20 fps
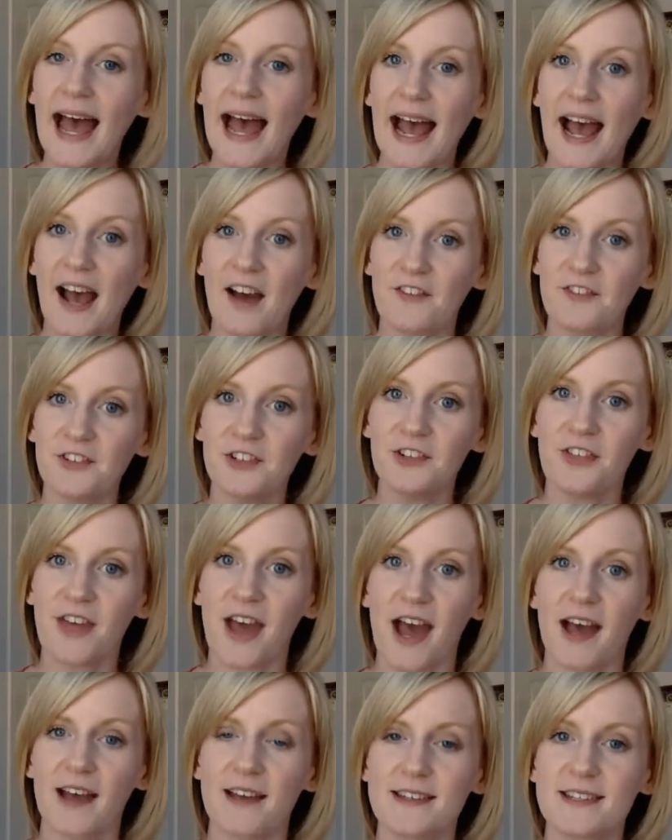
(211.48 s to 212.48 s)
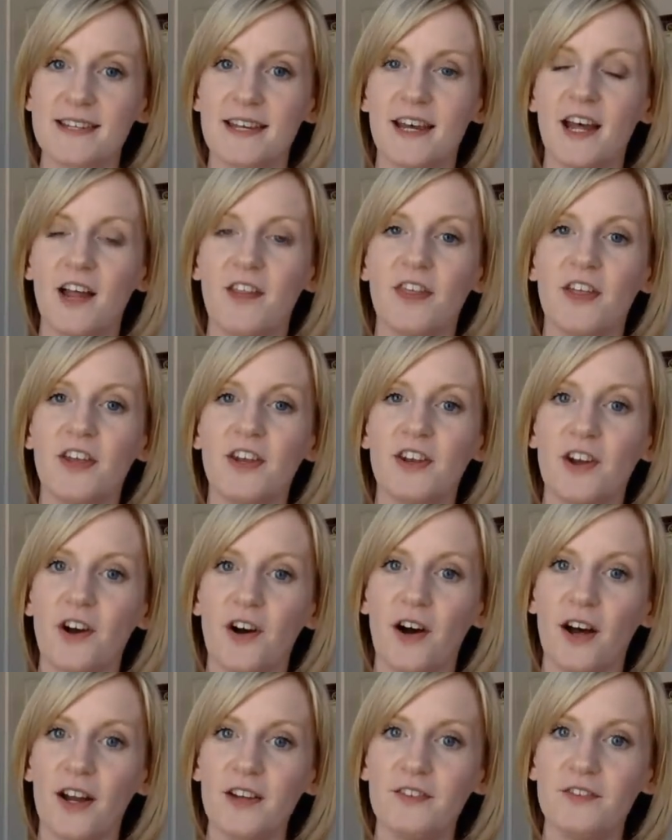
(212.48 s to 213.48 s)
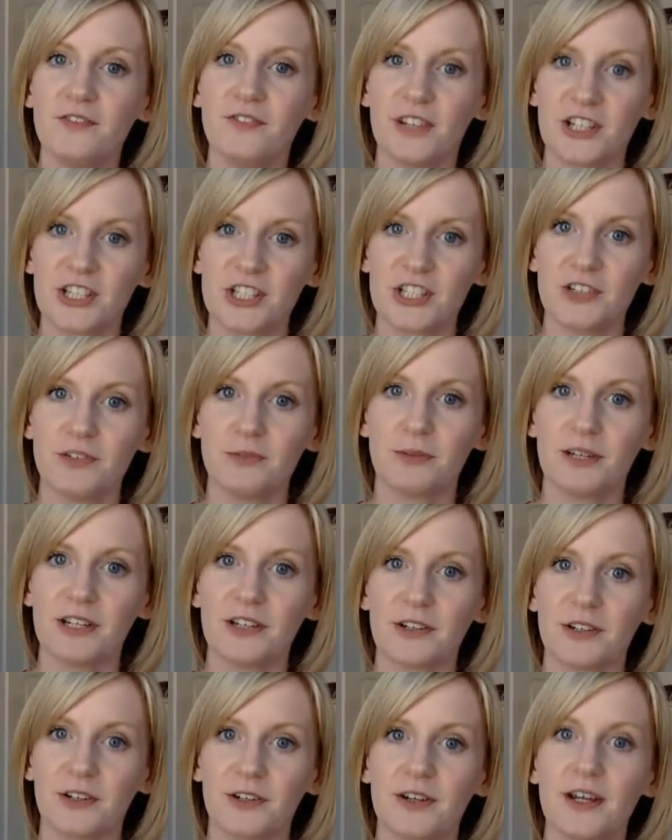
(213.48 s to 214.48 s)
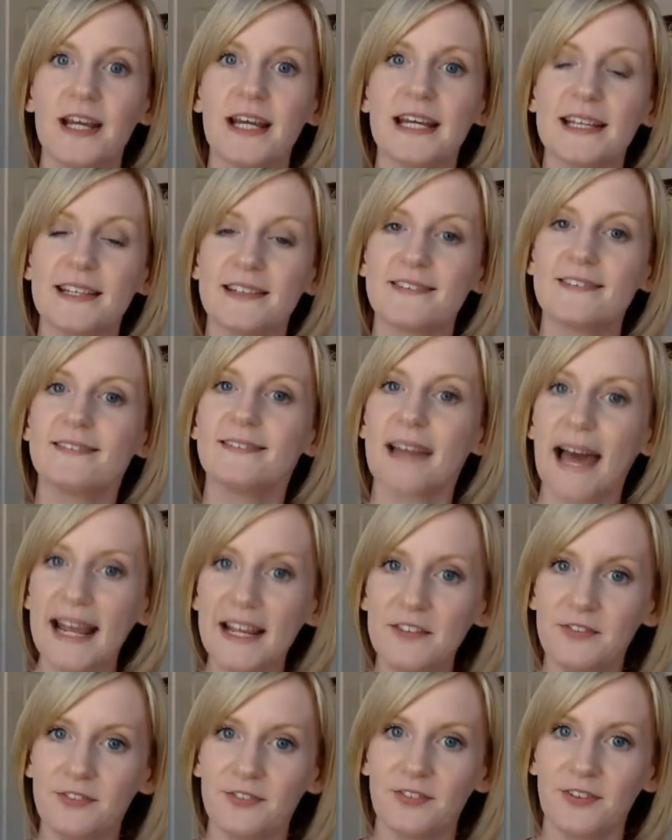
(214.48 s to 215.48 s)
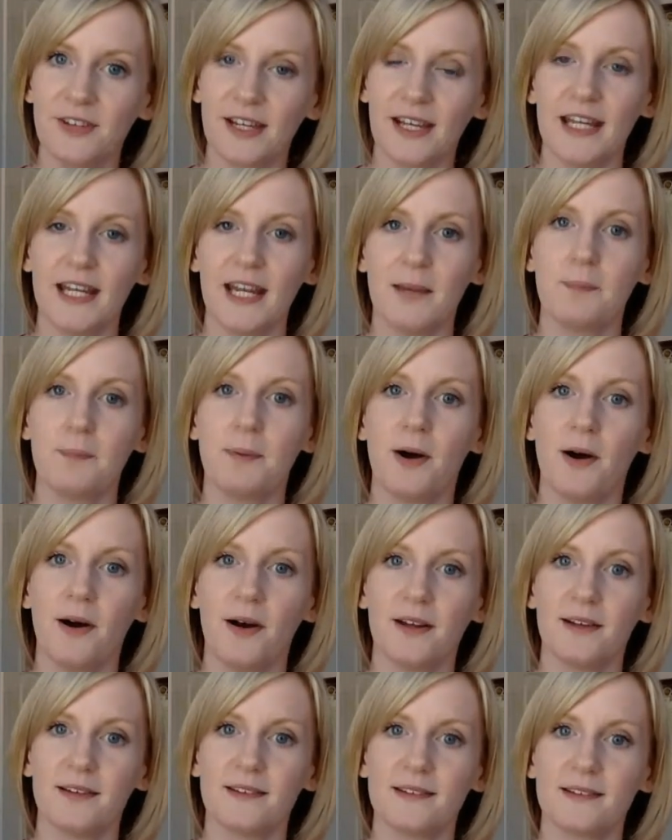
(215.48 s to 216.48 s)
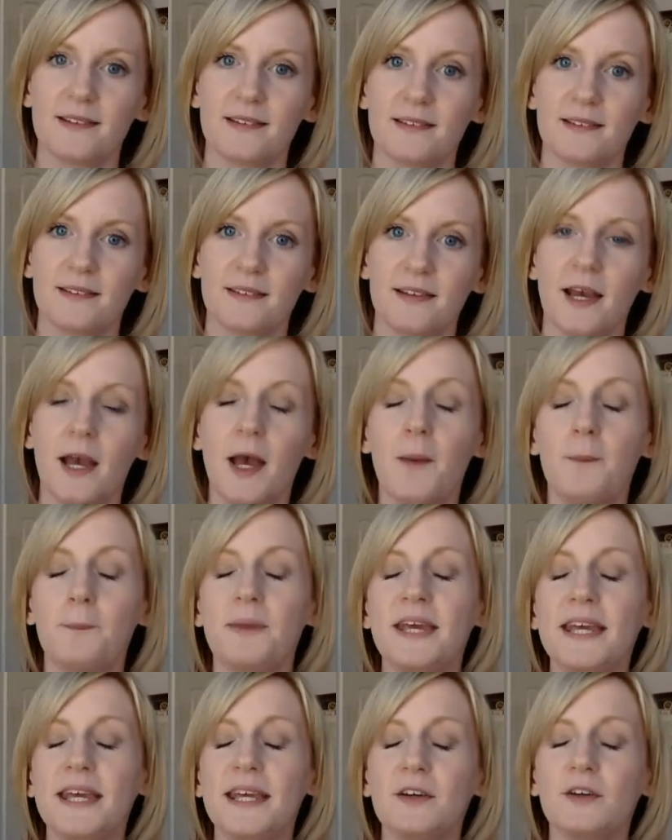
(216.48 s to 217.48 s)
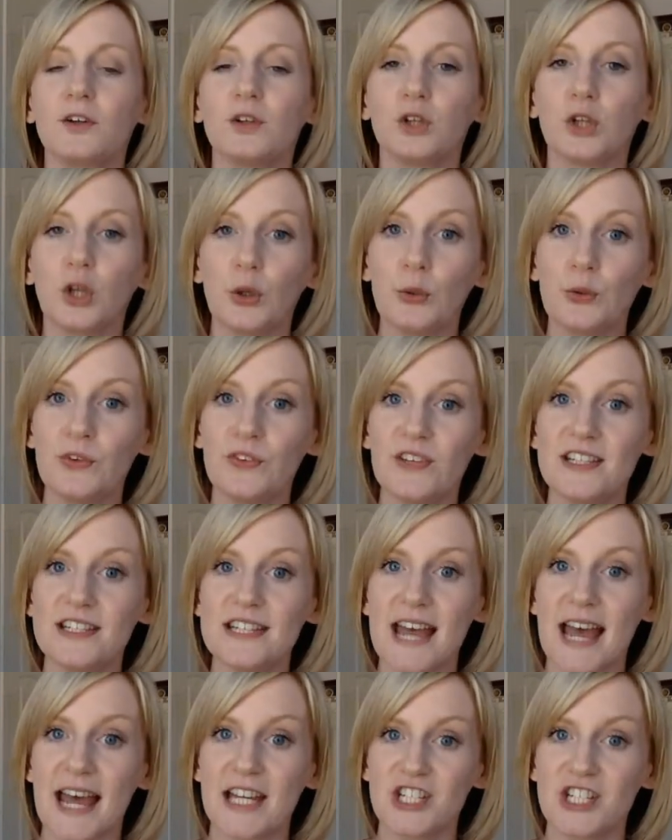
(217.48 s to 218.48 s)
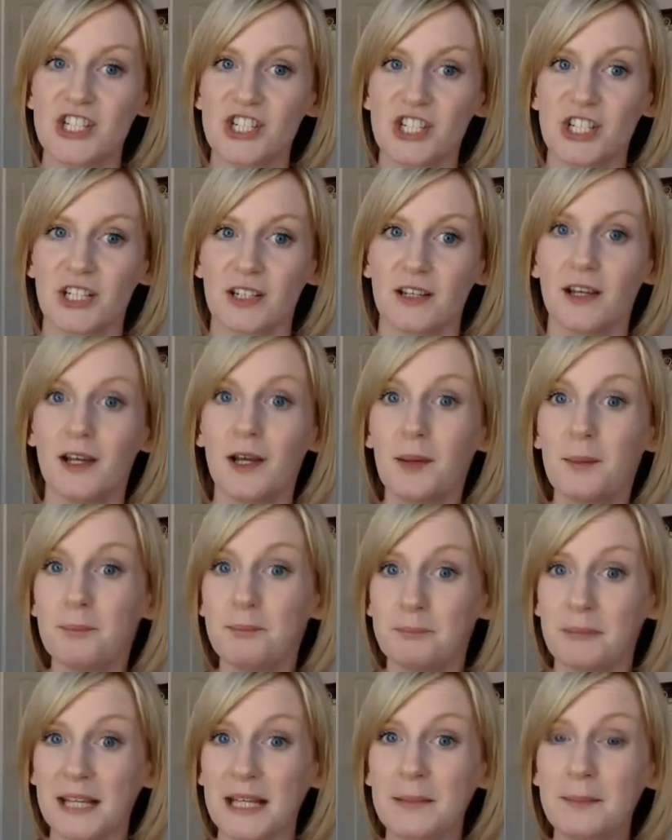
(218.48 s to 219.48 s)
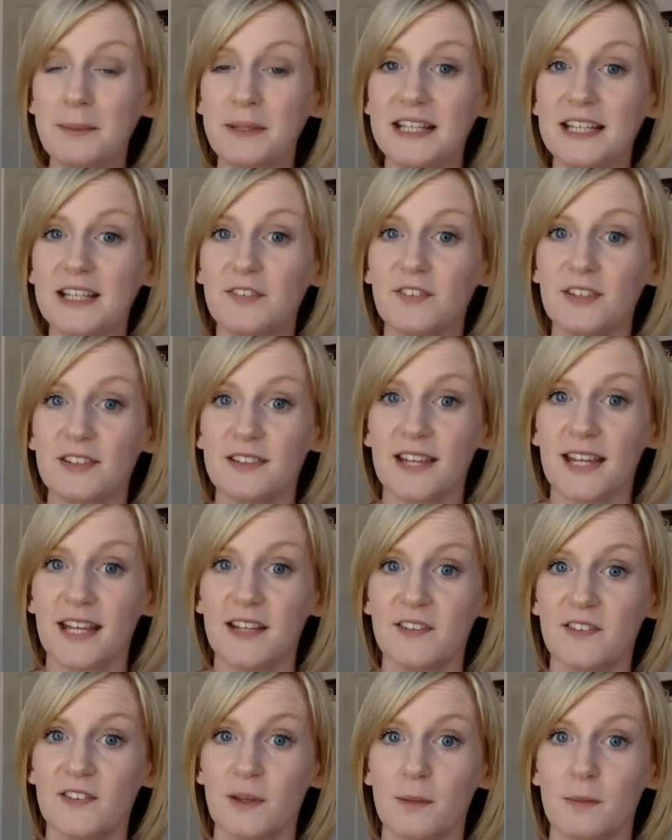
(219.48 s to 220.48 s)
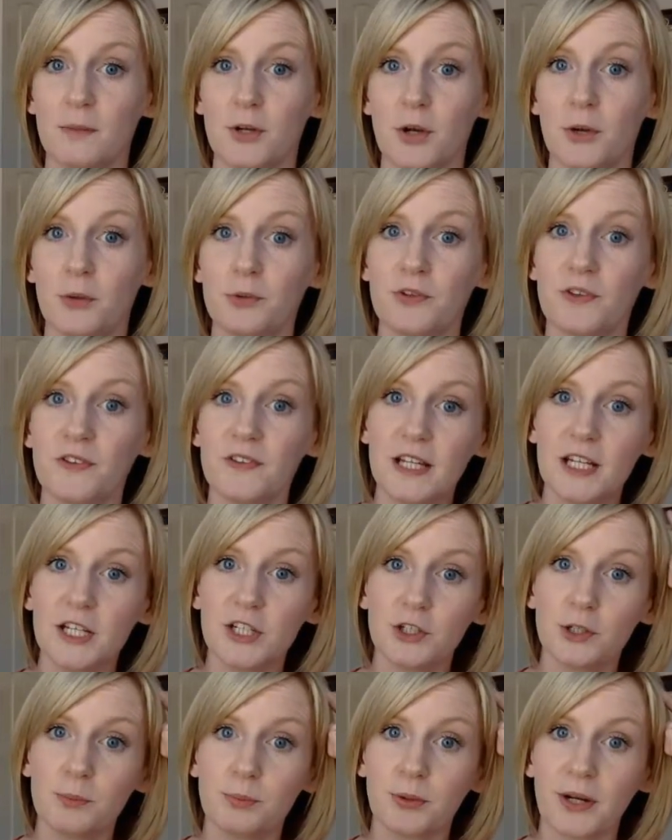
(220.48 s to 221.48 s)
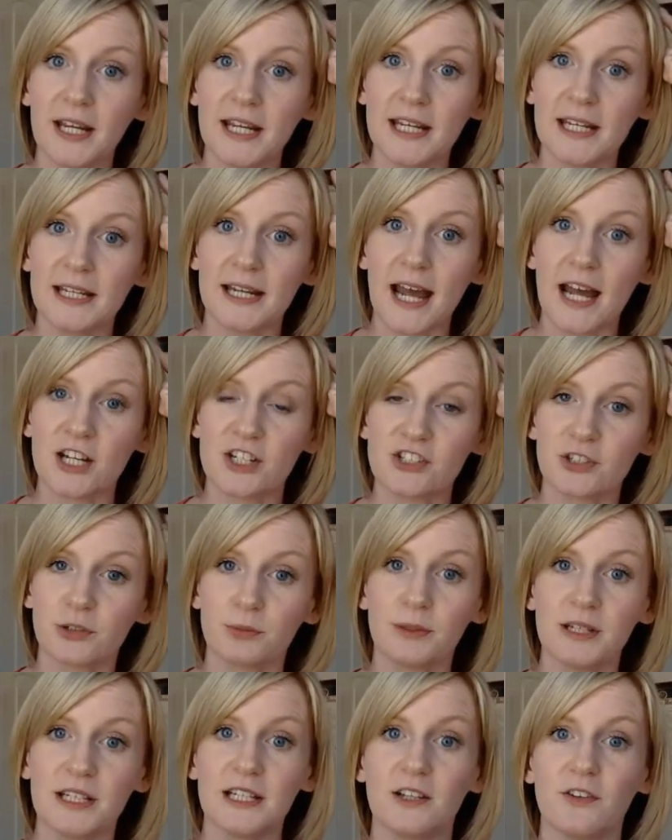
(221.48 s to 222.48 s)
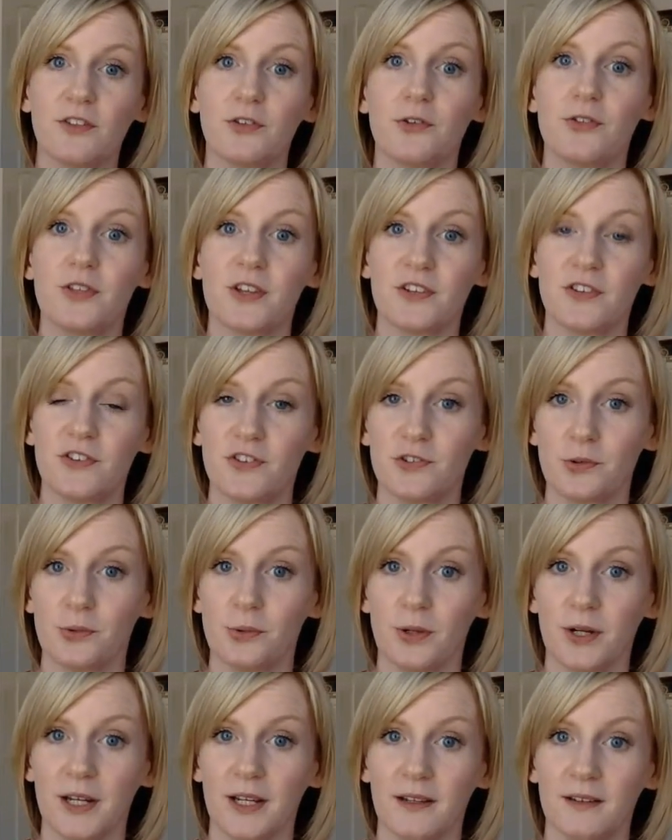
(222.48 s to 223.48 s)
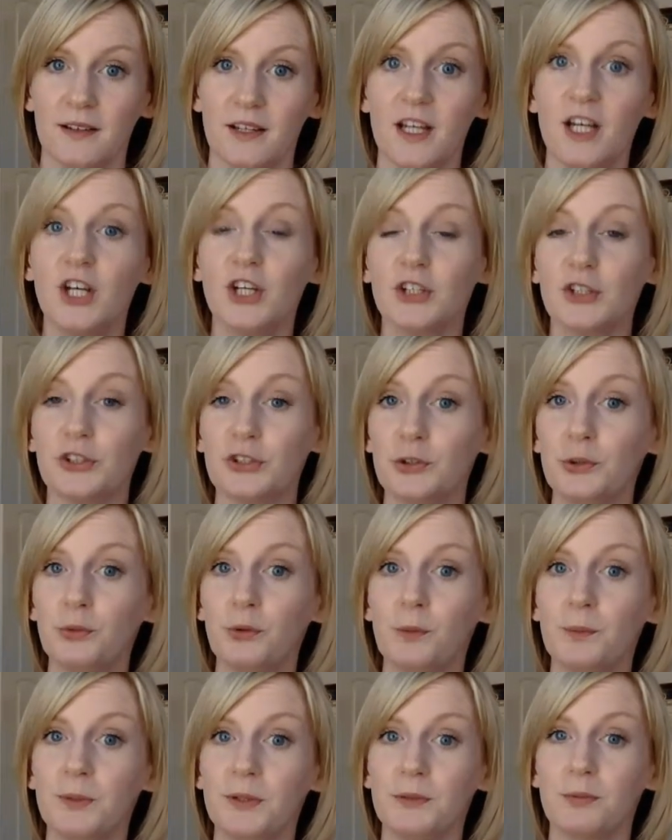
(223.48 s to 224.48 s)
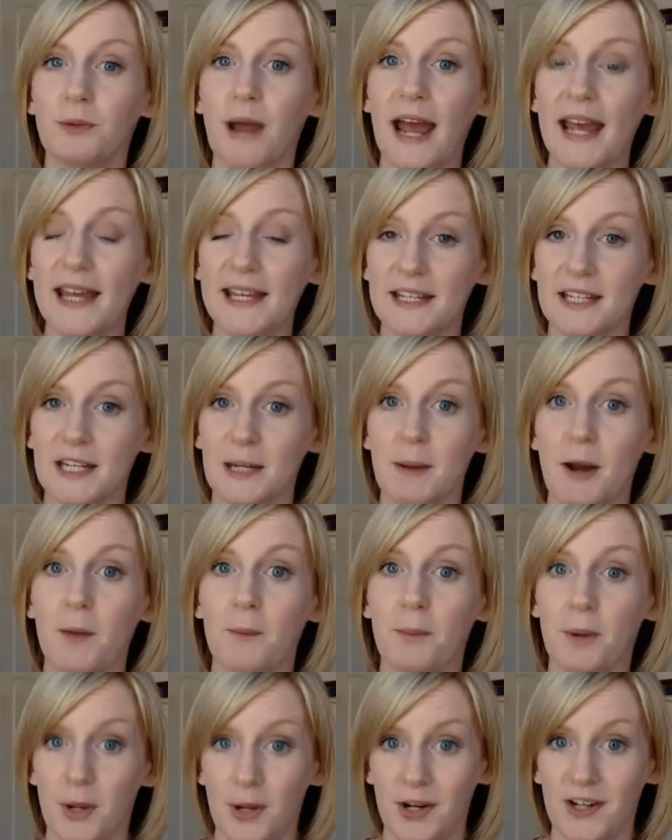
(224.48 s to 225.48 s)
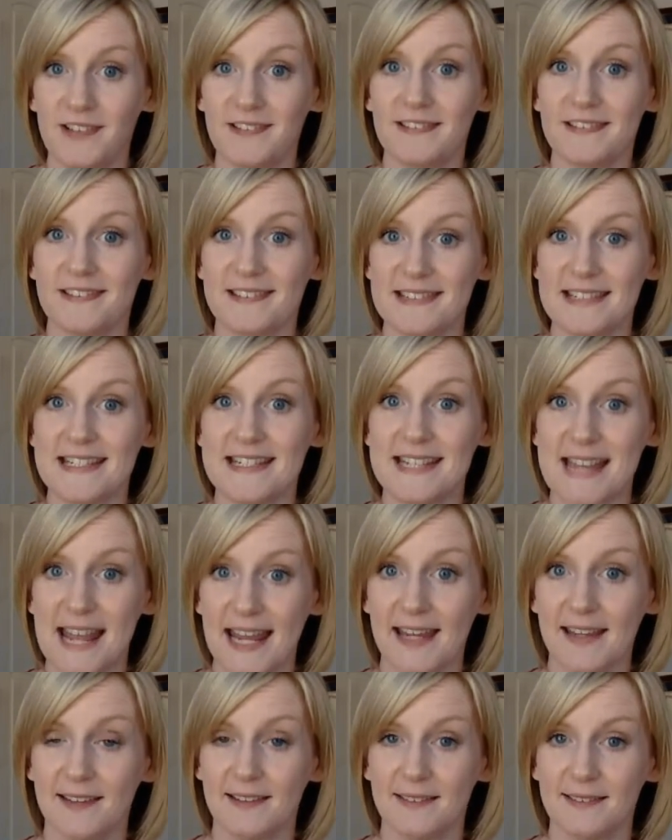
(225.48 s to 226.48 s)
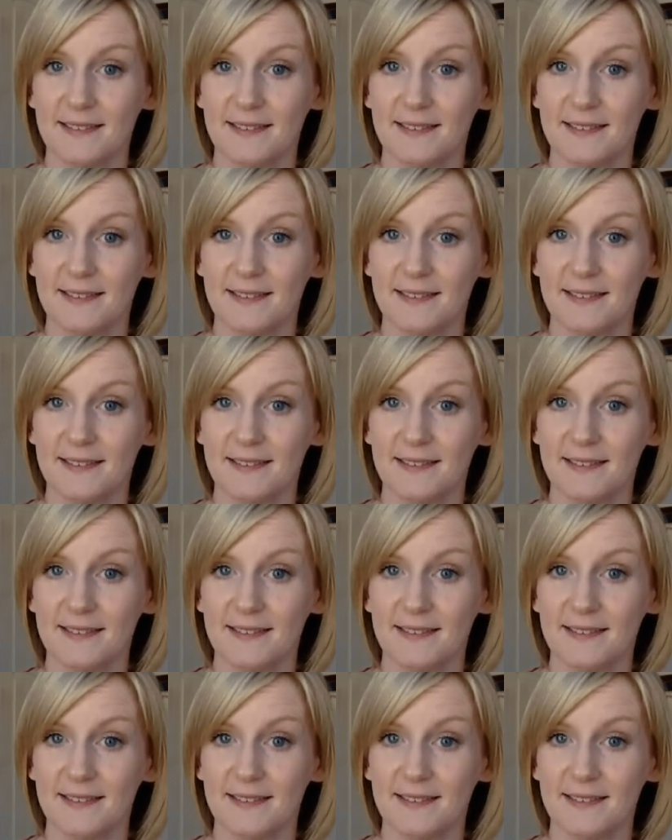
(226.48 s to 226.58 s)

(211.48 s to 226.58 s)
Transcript: After that, the nonfiction reader is life in a pond. Pay close attention. Maybe even take some notes in your brain as you're reading through this story. You will be writing about ponds today.